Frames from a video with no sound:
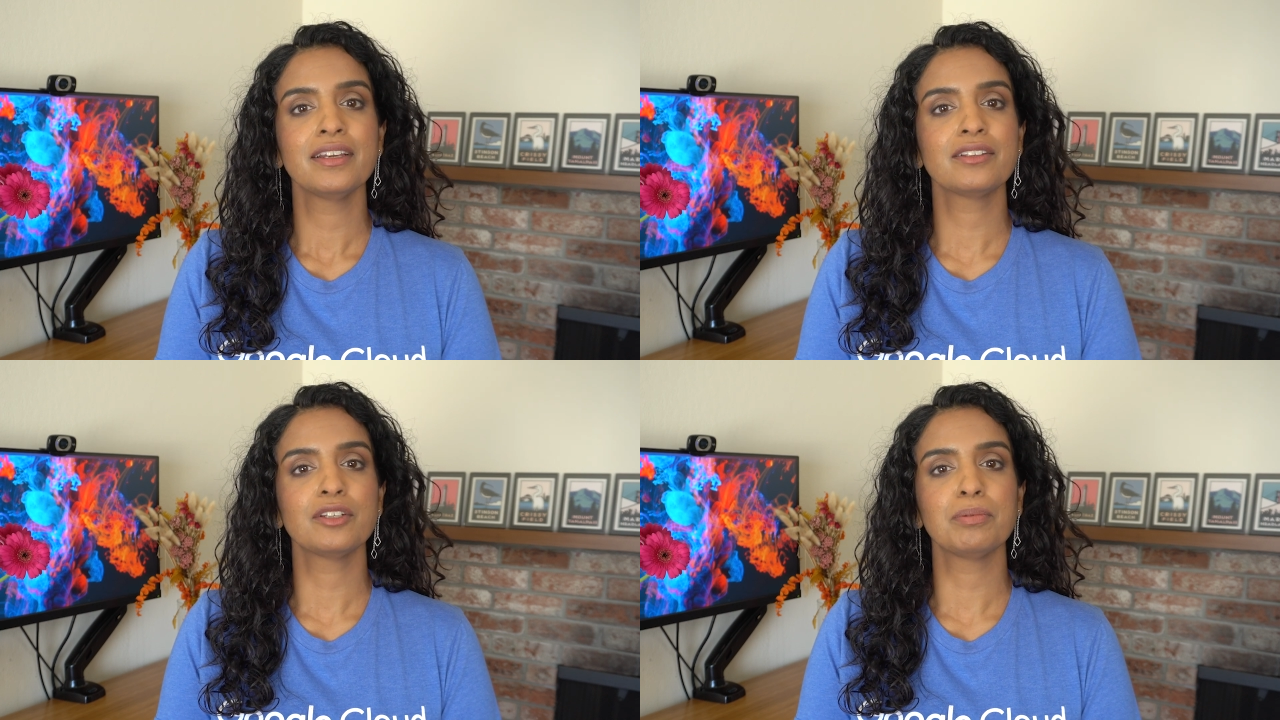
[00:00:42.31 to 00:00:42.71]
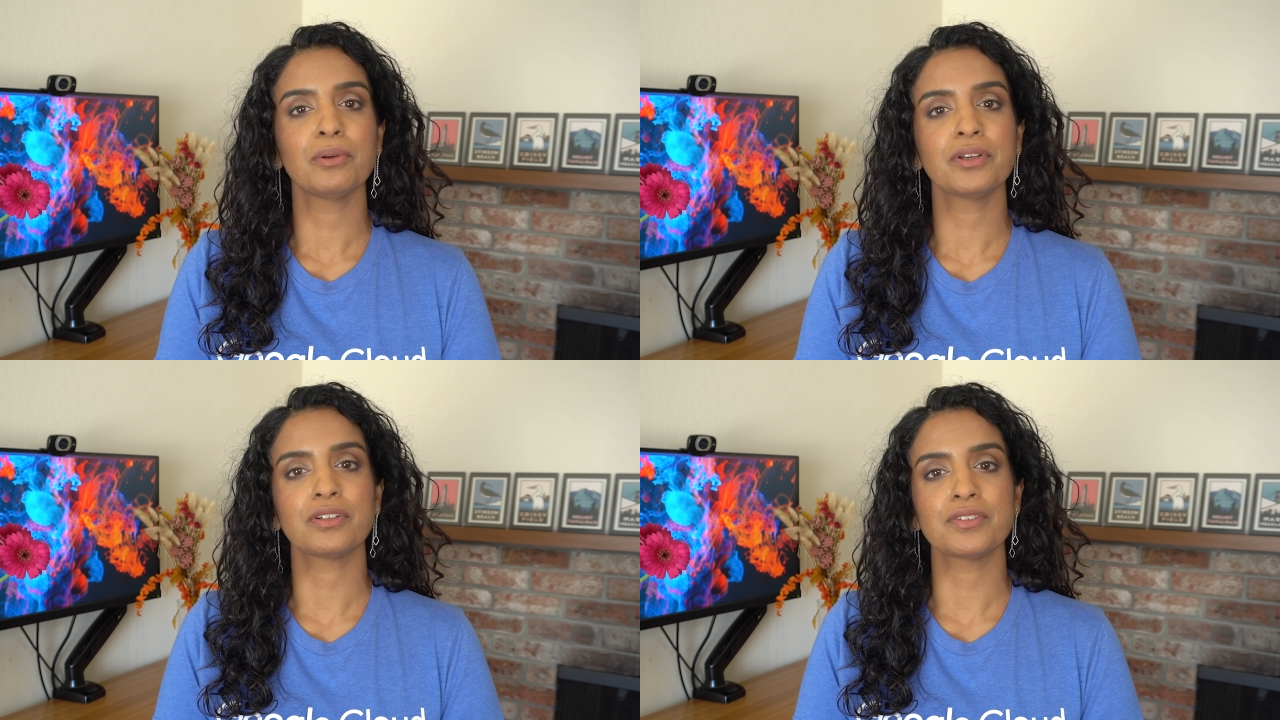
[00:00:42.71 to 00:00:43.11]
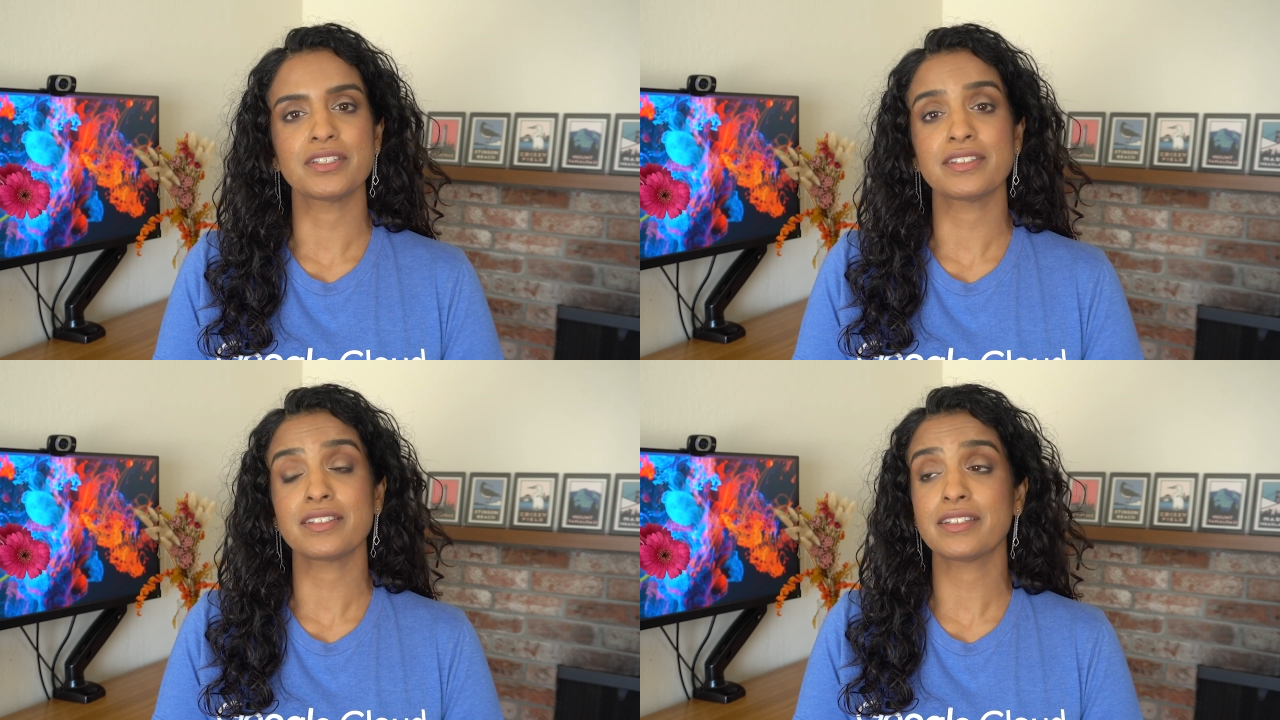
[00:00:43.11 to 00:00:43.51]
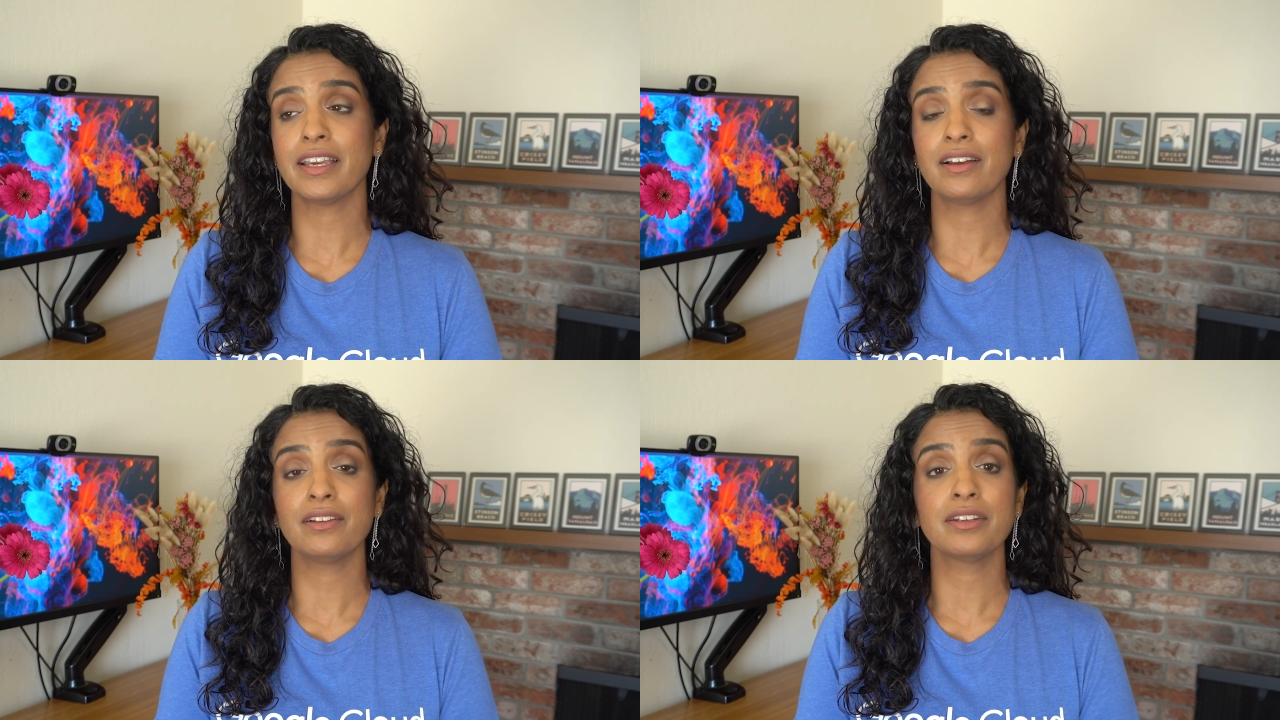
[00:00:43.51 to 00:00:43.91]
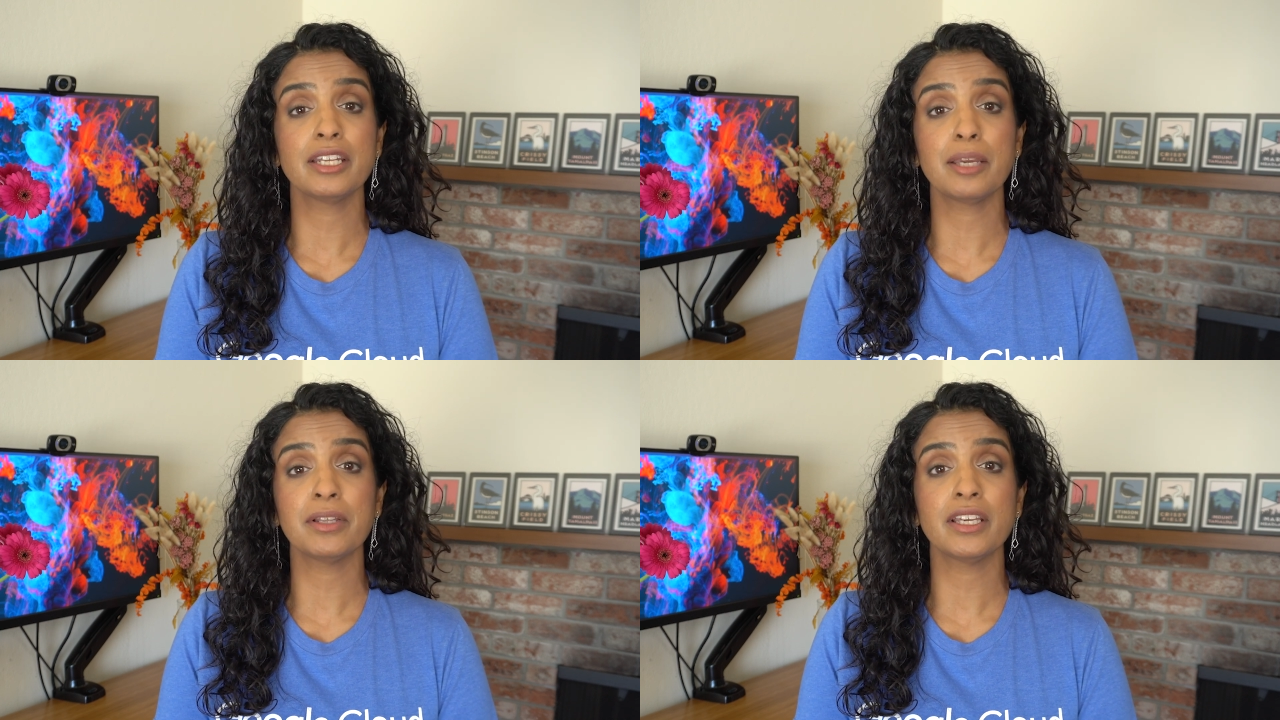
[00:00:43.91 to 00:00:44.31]
to deploy services at scale,
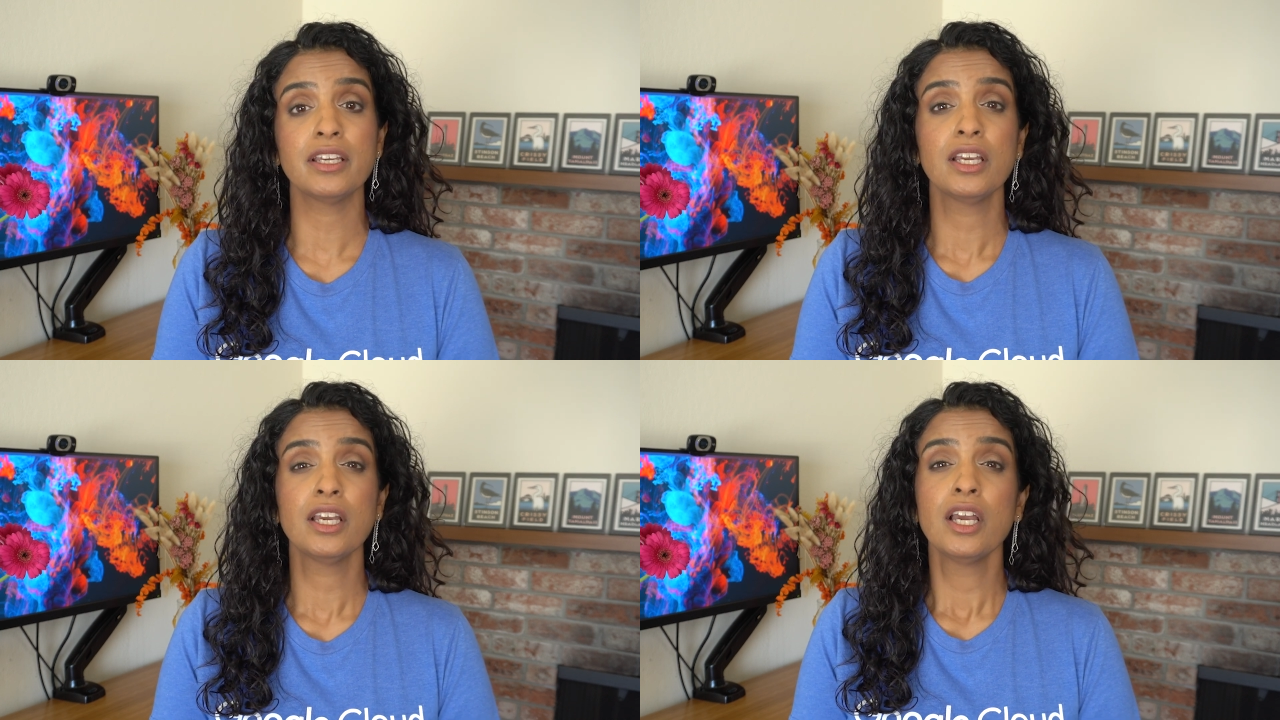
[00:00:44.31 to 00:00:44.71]
namely